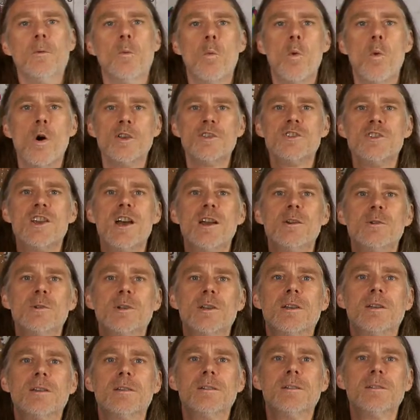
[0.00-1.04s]
one
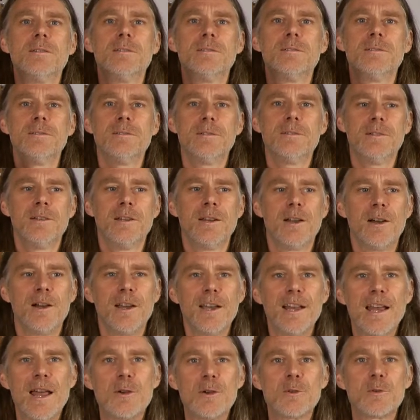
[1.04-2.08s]
joke. I
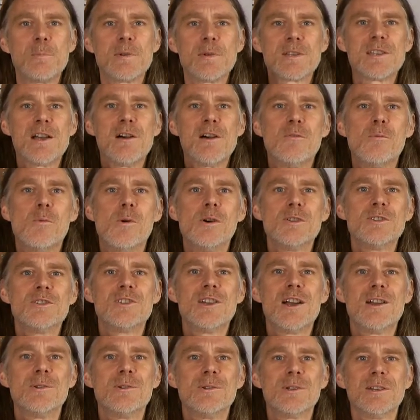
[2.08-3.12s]
allowed myself one
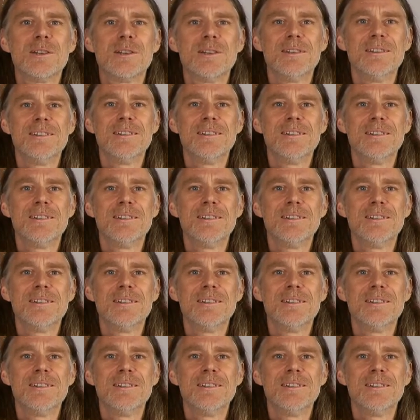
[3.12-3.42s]
joke.